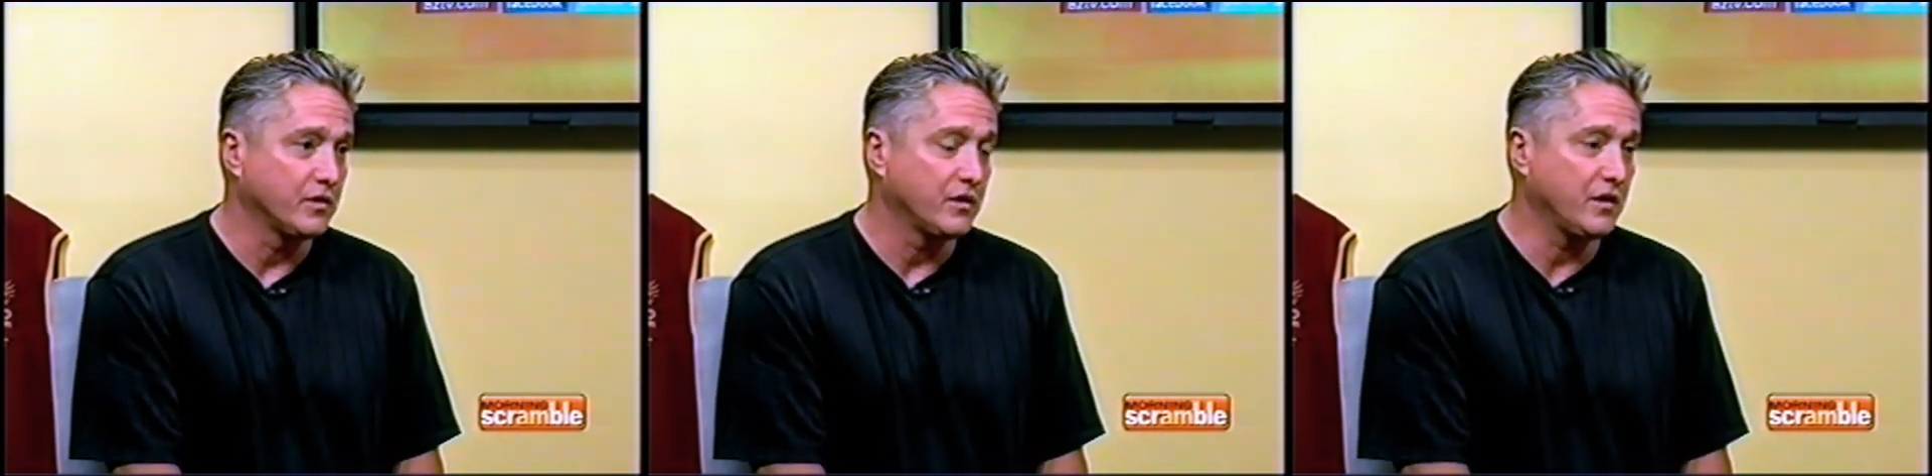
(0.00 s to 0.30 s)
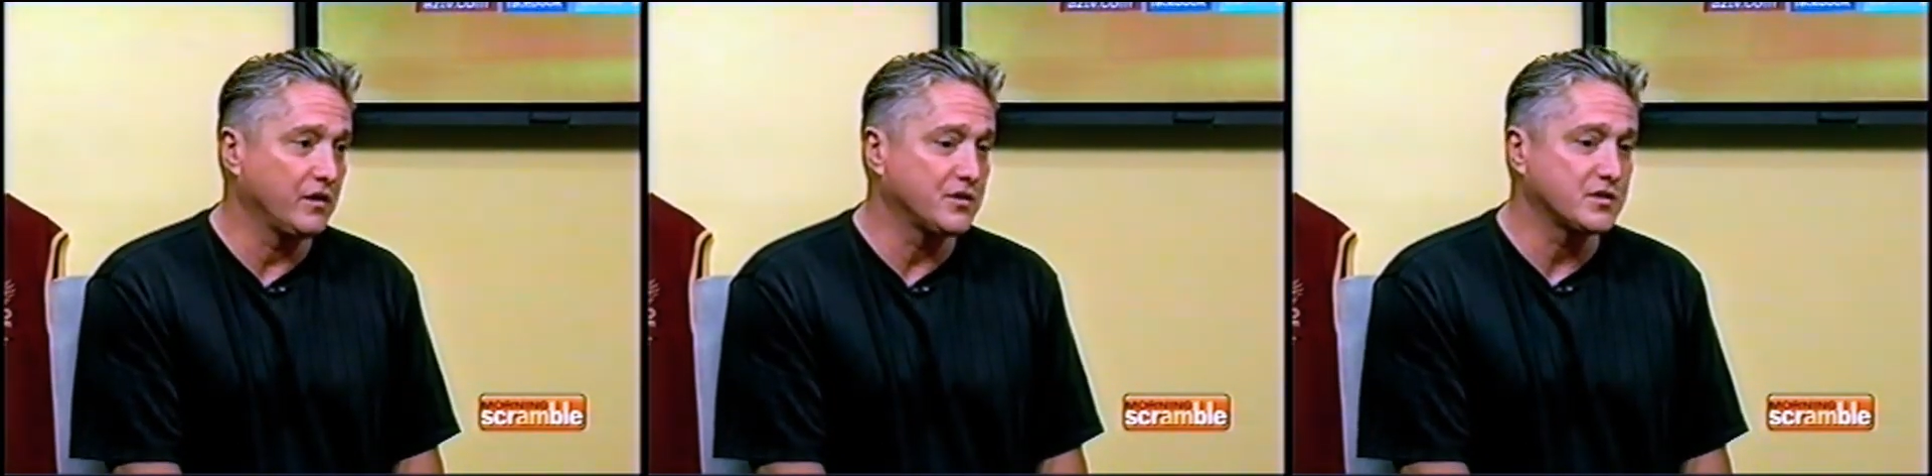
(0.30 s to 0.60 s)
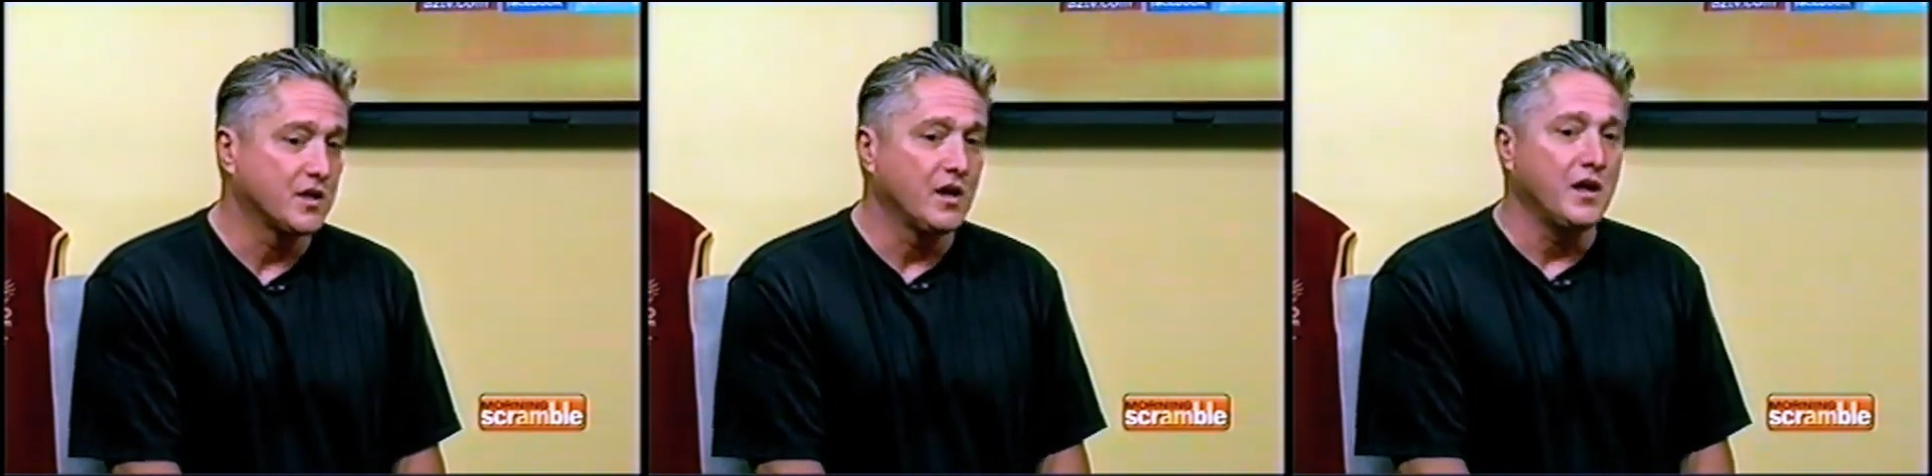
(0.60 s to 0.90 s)
And
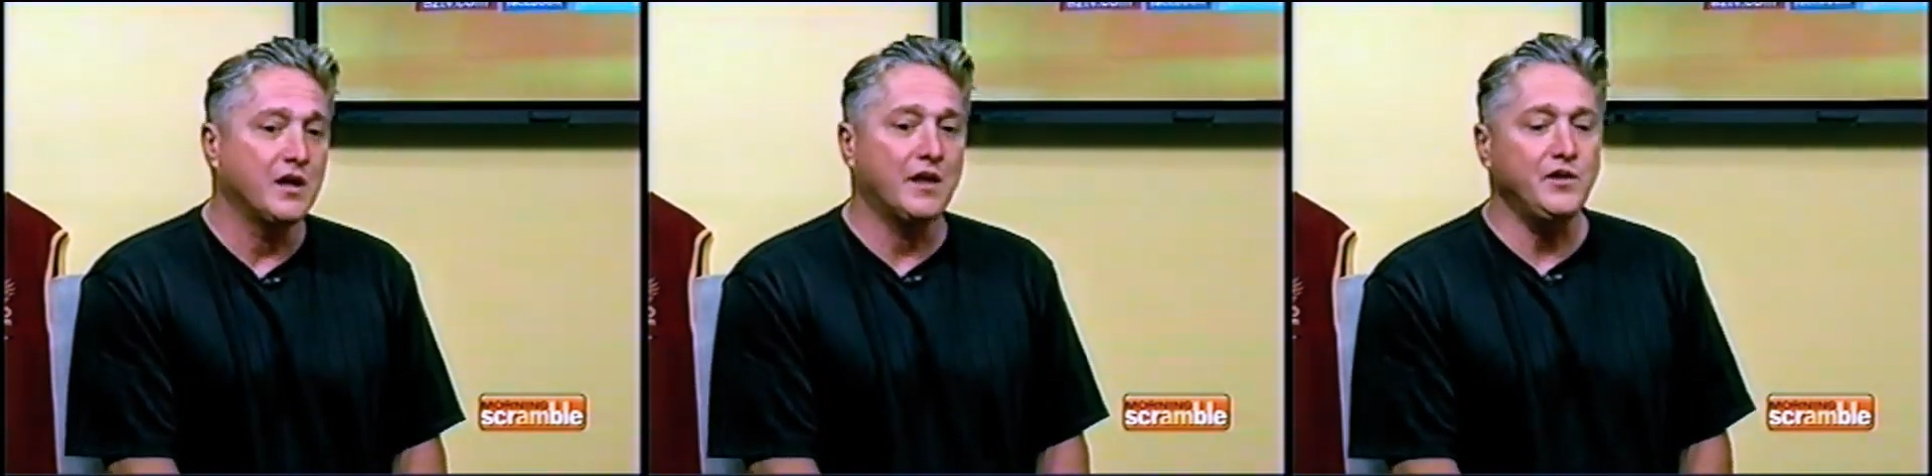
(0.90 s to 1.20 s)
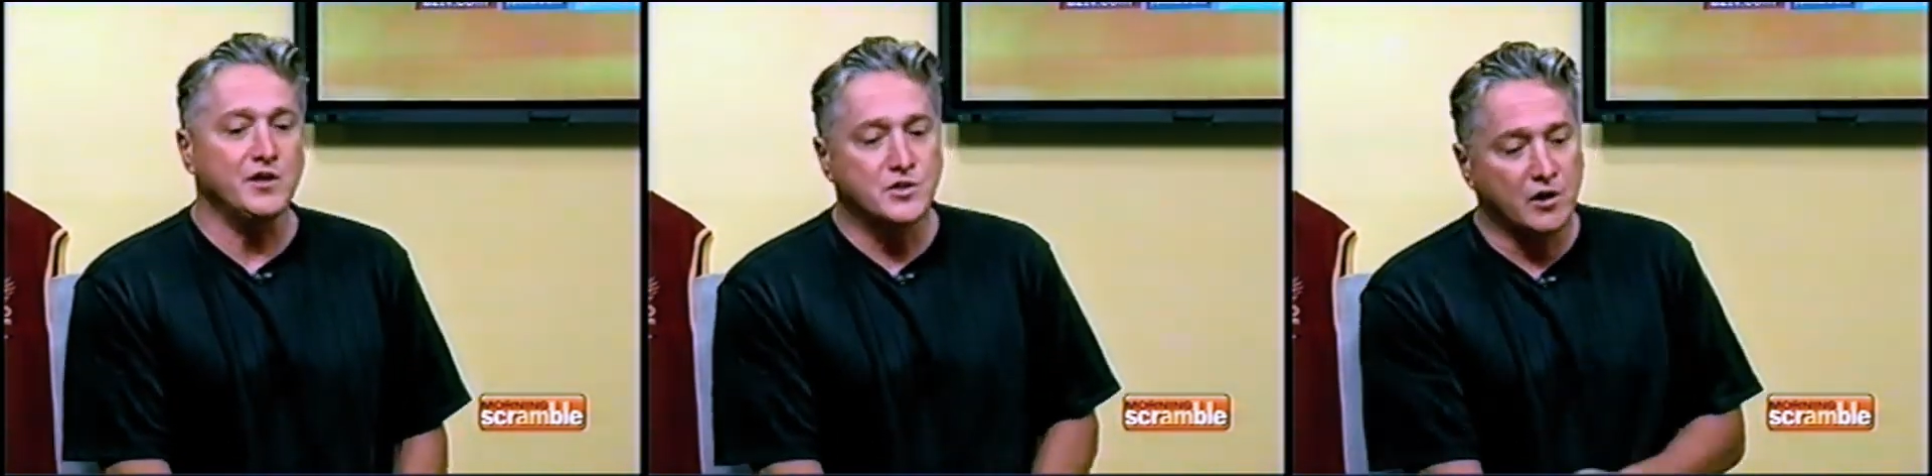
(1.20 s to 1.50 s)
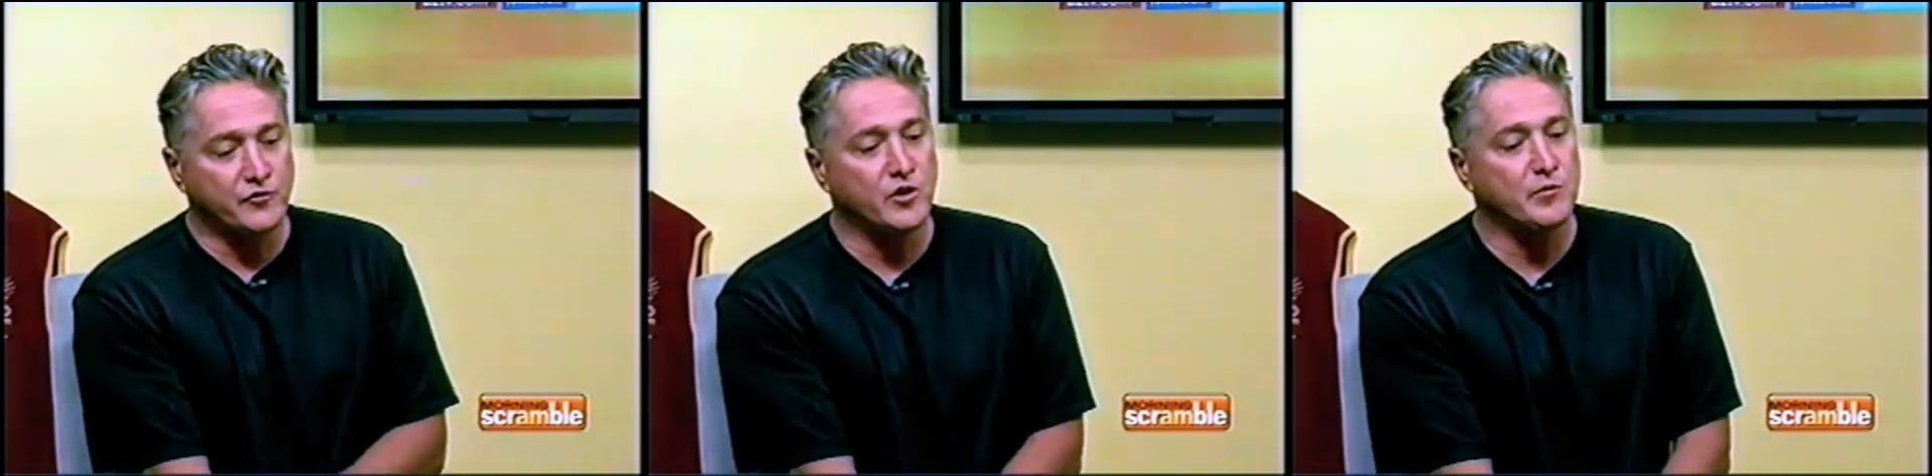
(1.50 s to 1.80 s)
I think it's hard
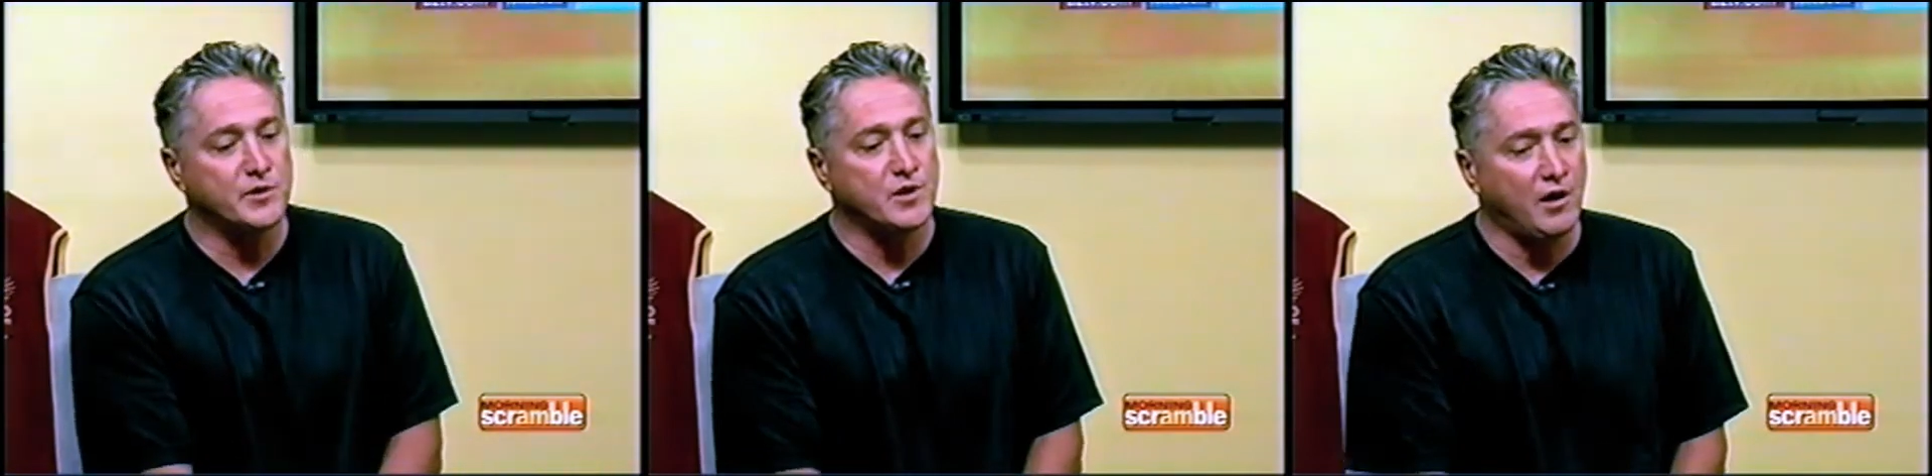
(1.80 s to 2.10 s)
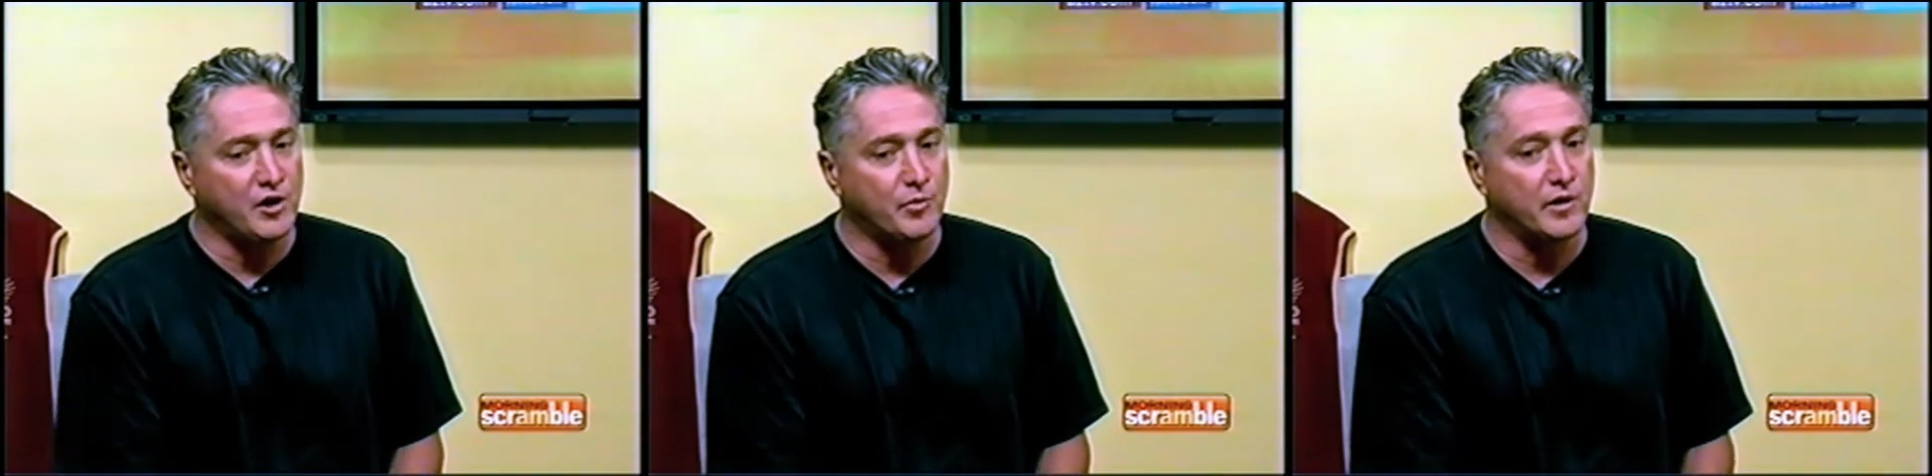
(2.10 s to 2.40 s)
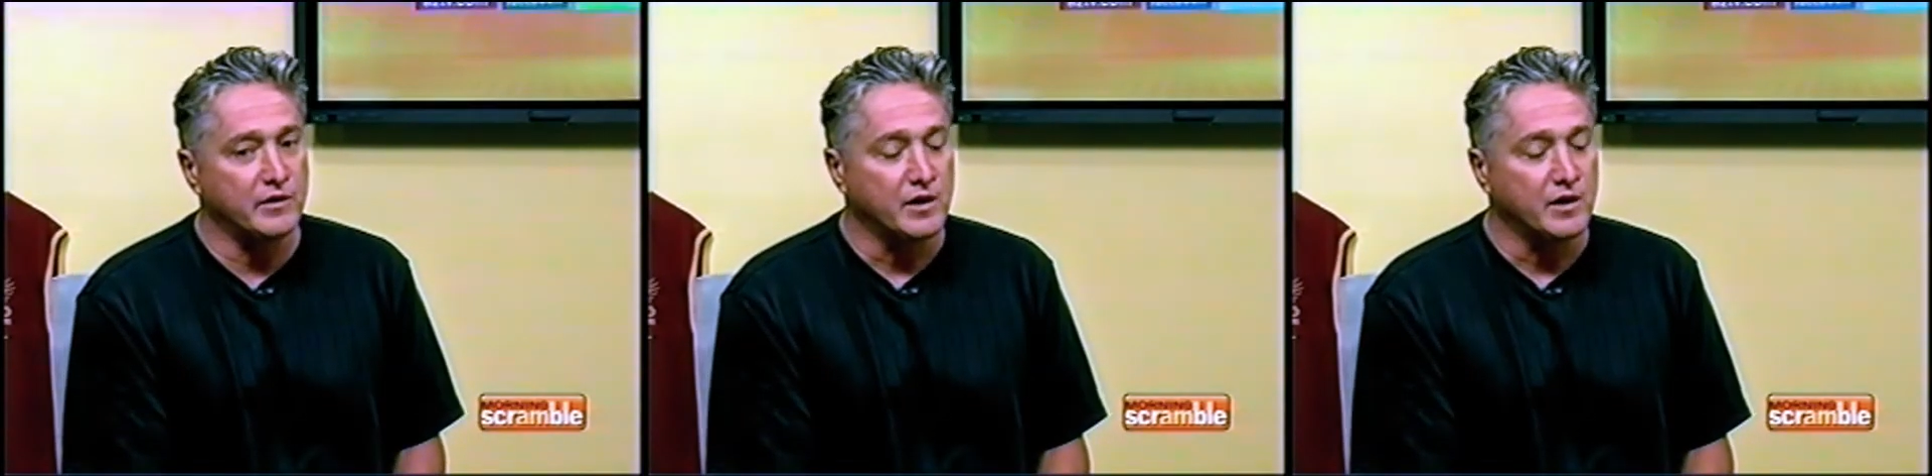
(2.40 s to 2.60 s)
for them to talk about it.